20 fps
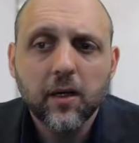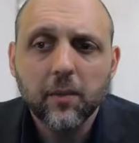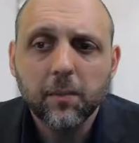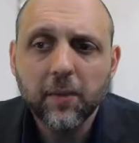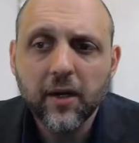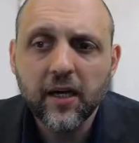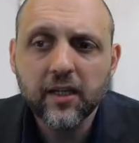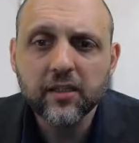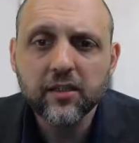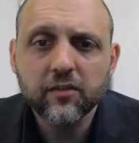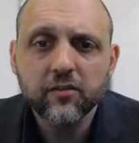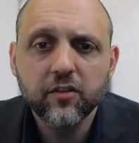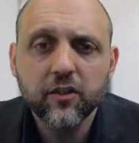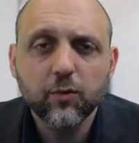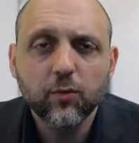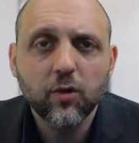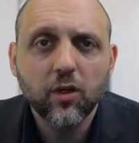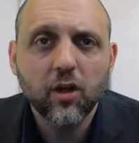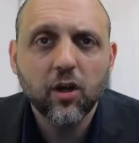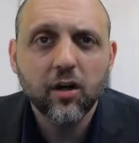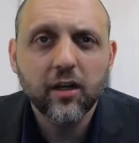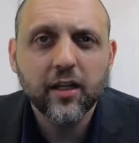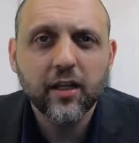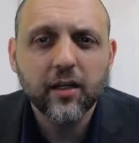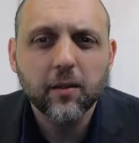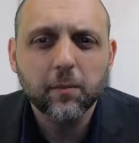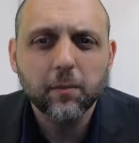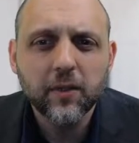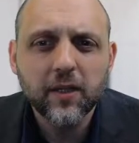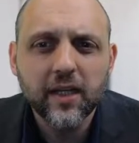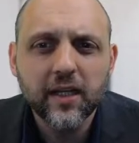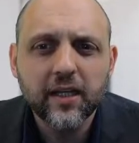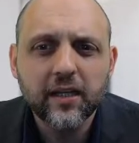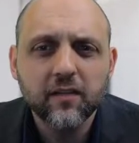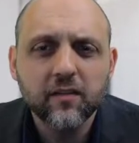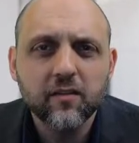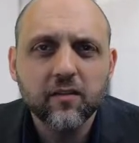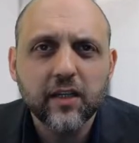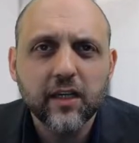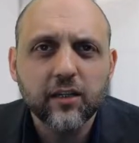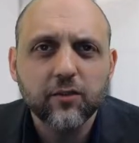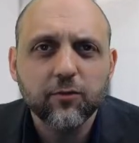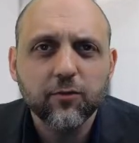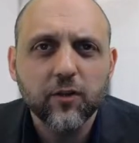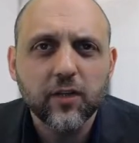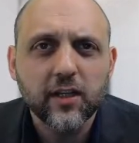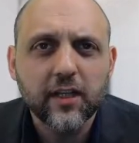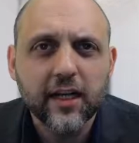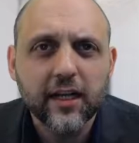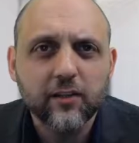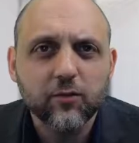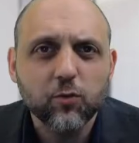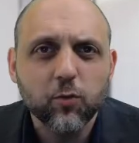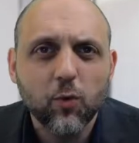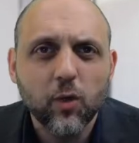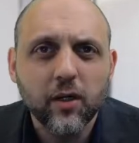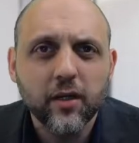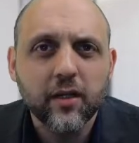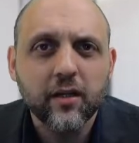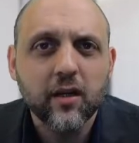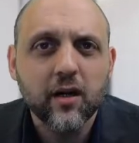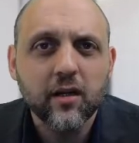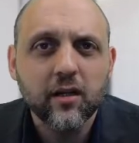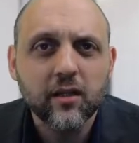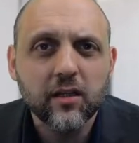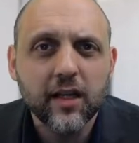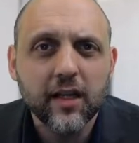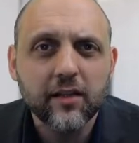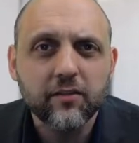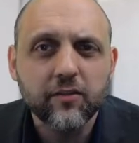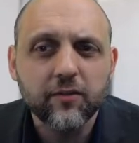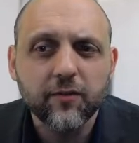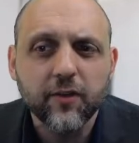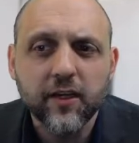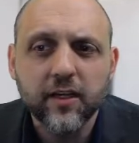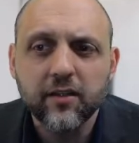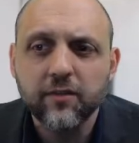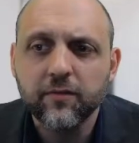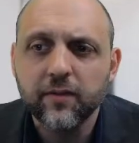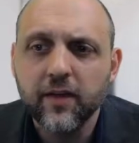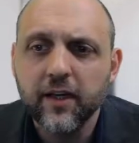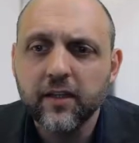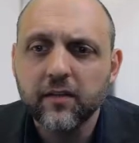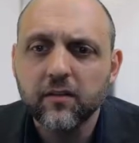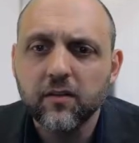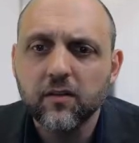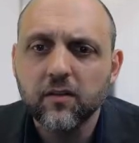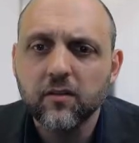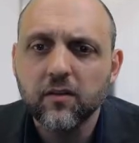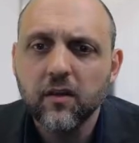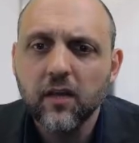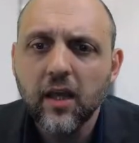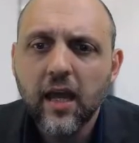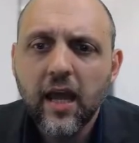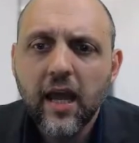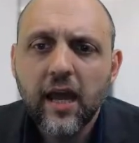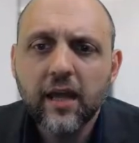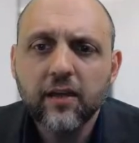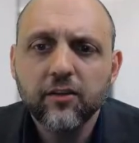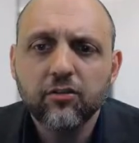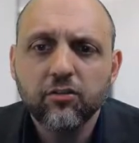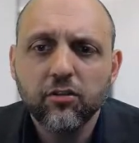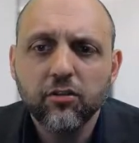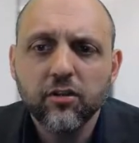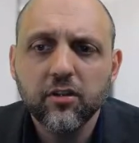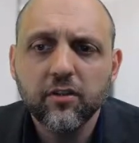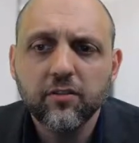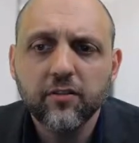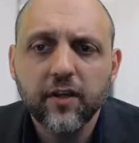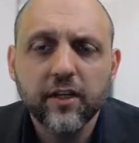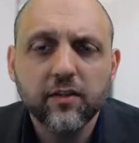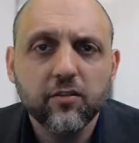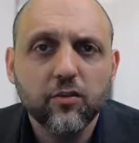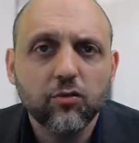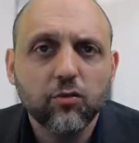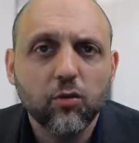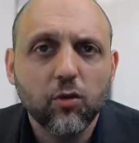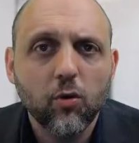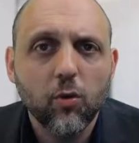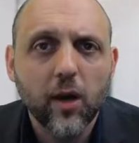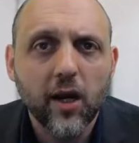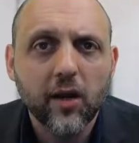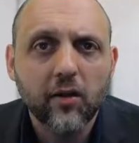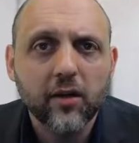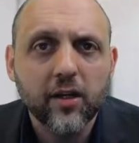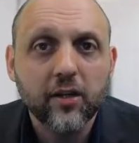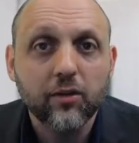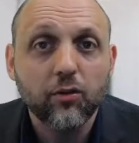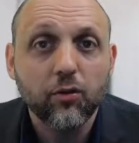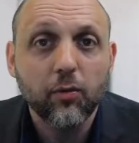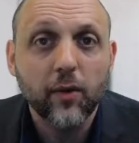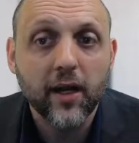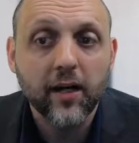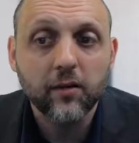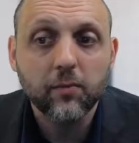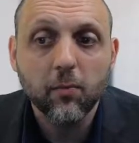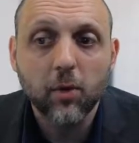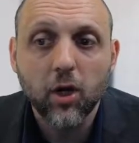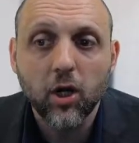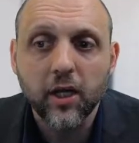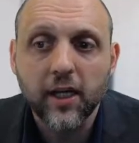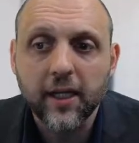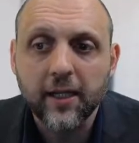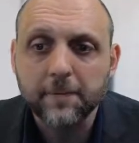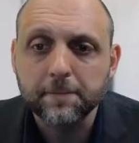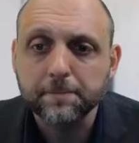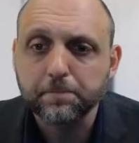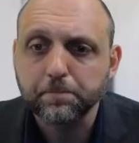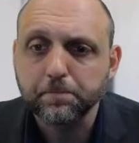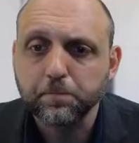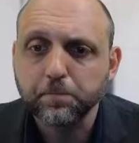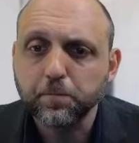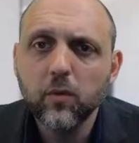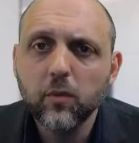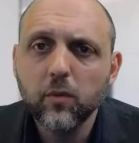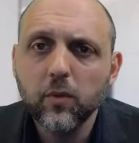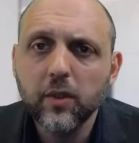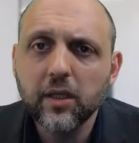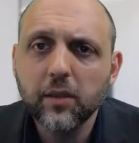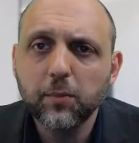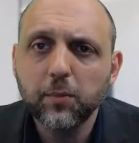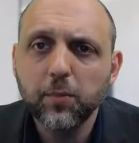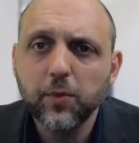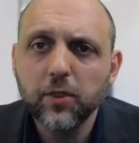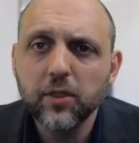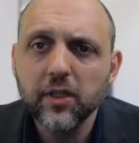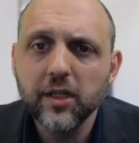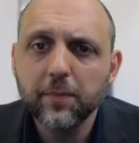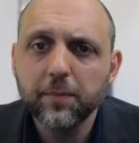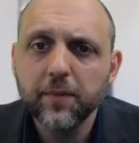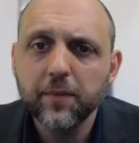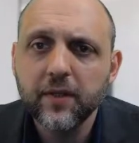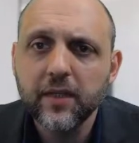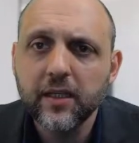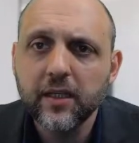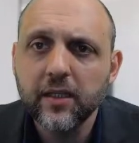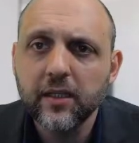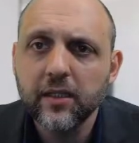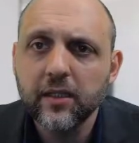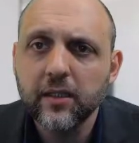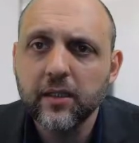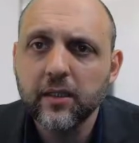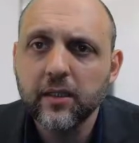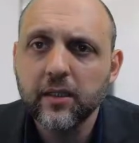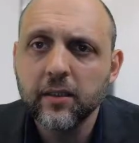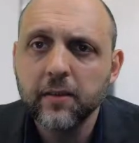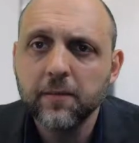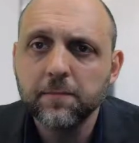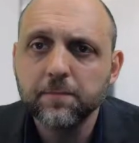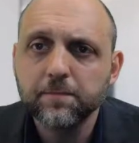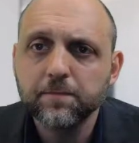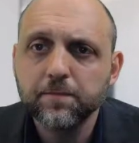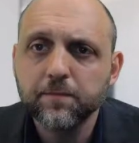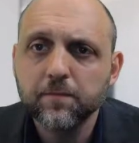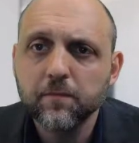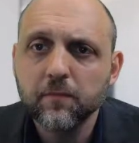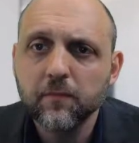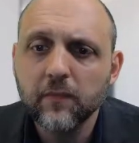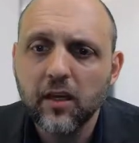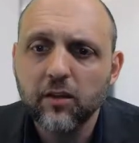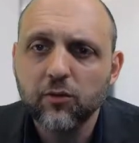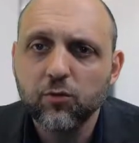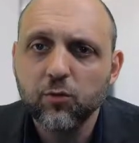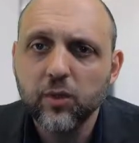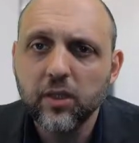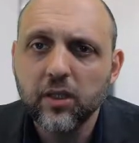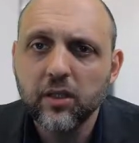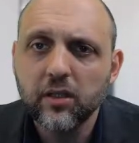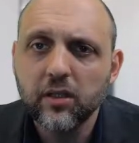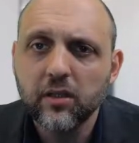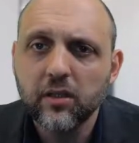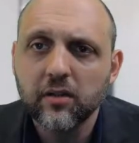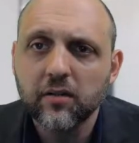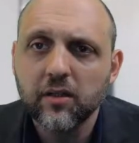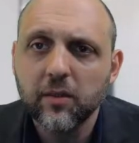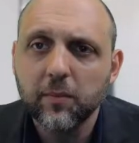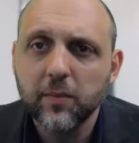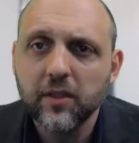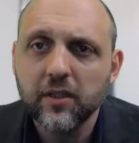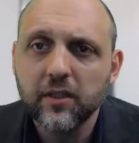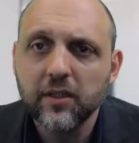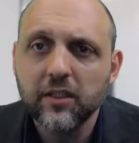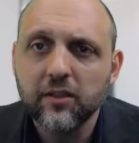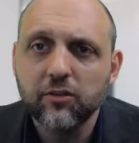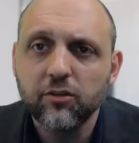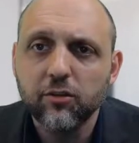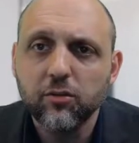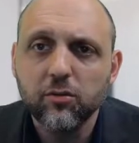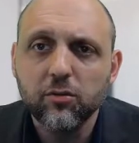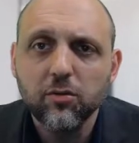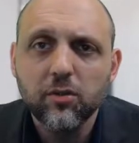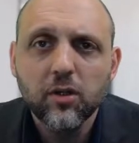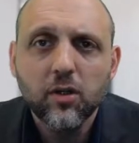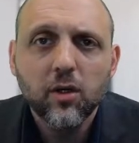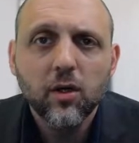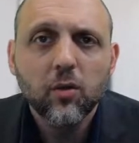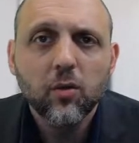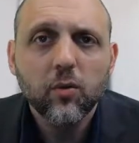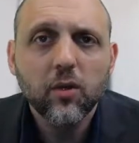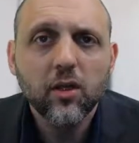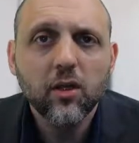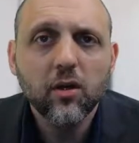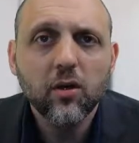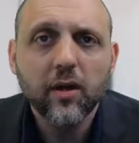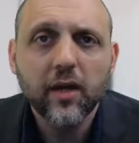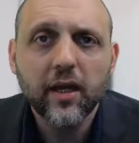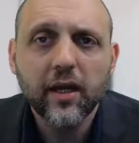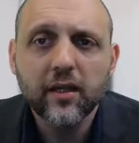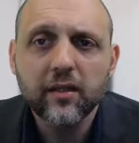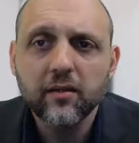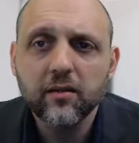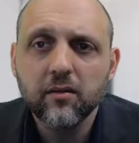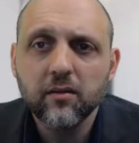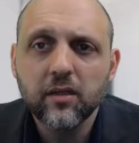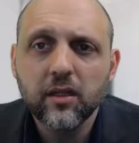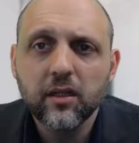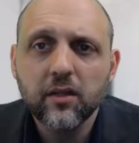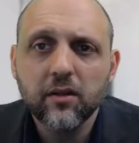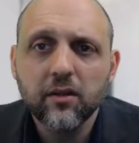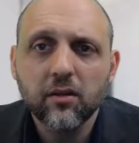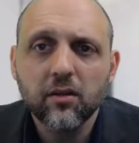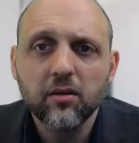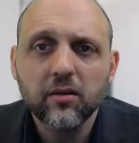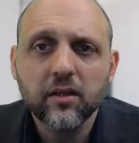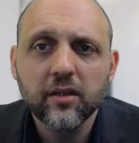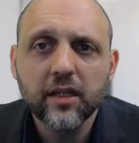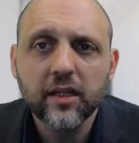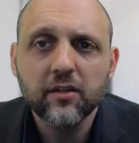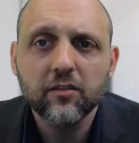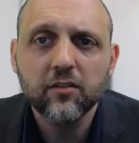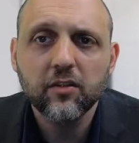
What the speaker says: policy regarding compliance dates for Class 1 and unclassified devices and certain devices requiring direct marking. We can pull up the, as we typically do, we can go ahead and there are links